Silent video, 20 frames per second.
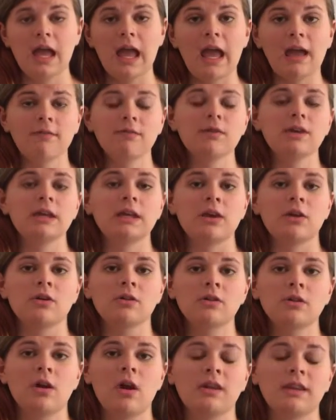Every
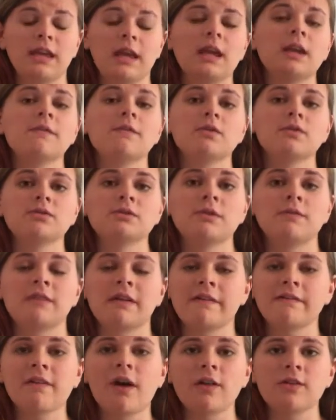year, on the anniversary of
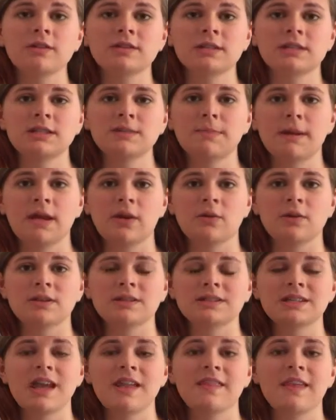their father's
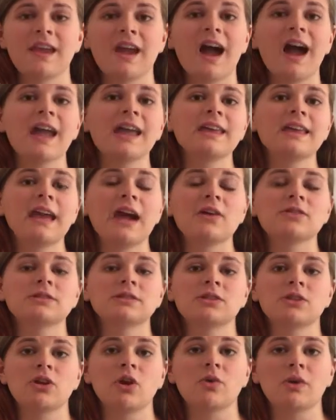disappearance, they hike out
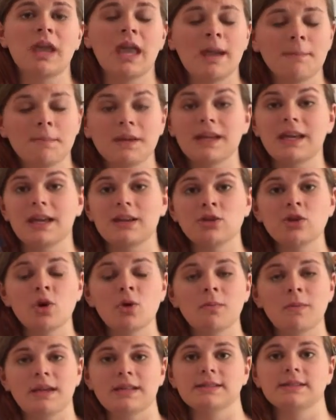to go camping in
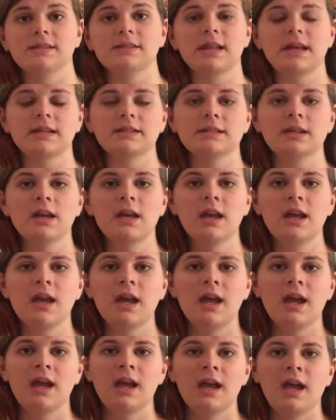no man's land,
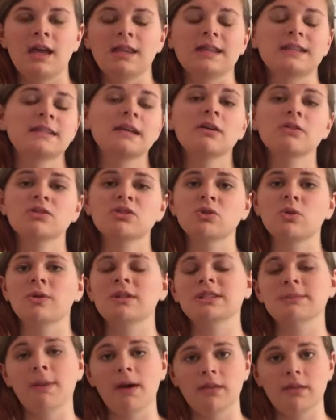and they tell
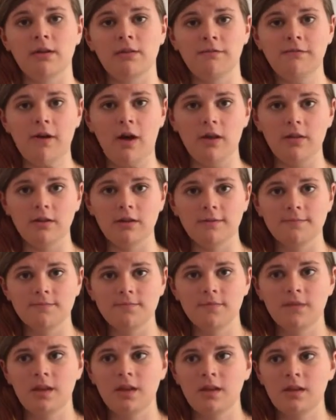stories about their father.
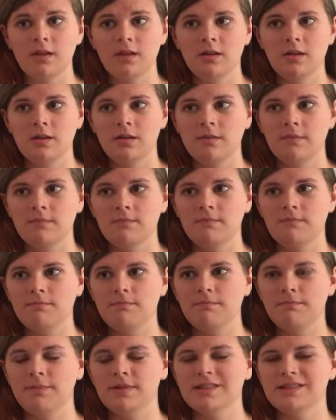
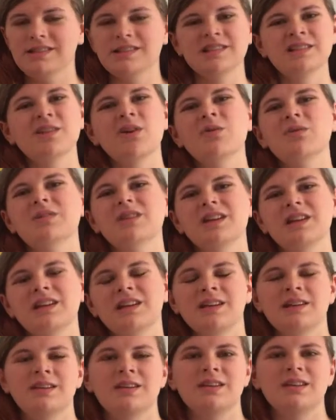But
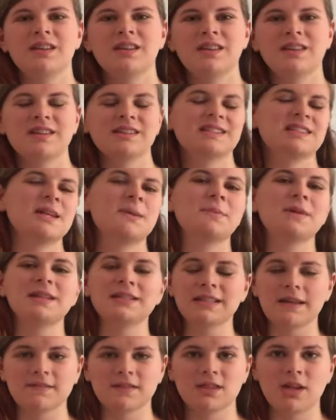slowly, the
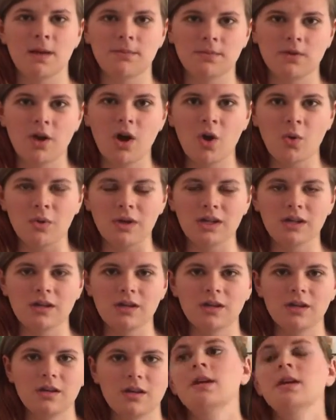siblings have stopped
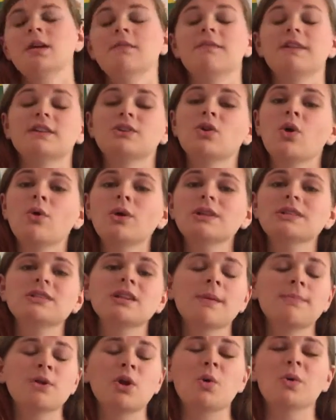going. Victoria
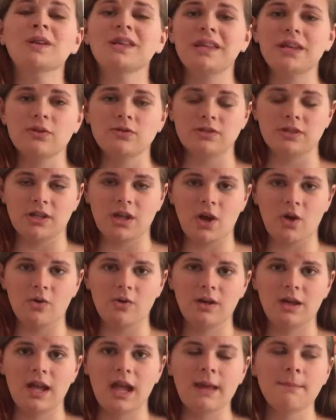stopped going years ago,
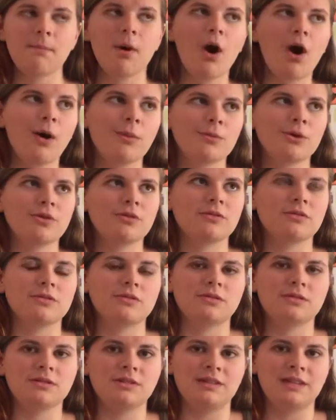and Palmer
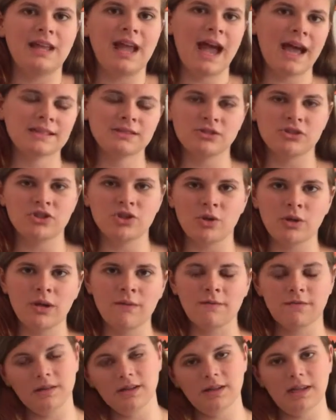hasn't shown
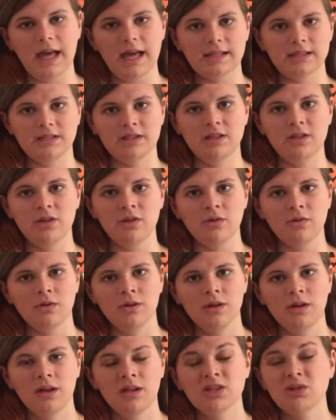up for the last 2.
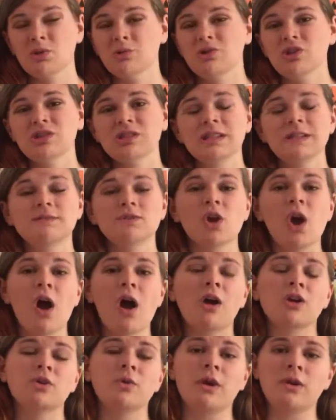So it just leaves
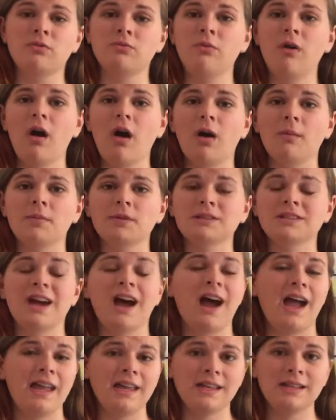Connor and Rob to
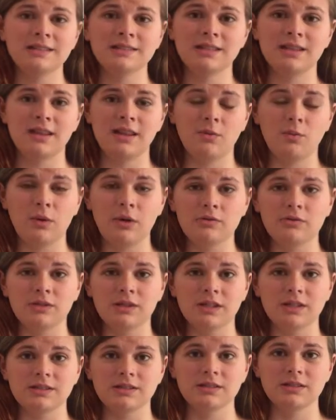hike into the
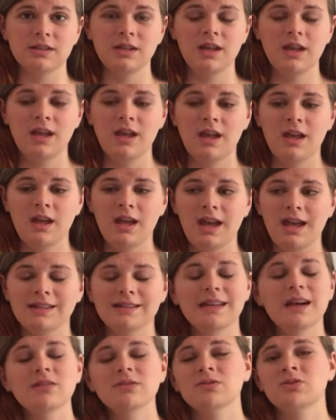wilderness and
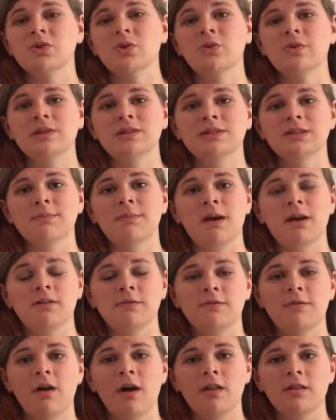tell stories about a
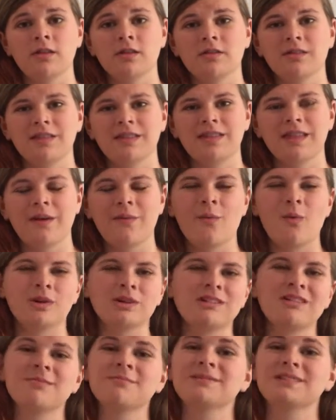father that one
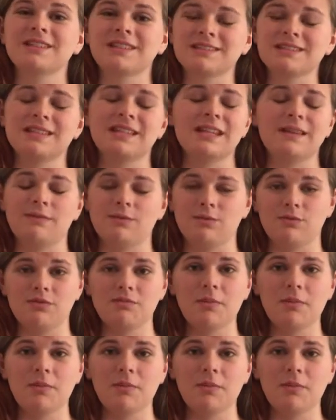of them doesn't even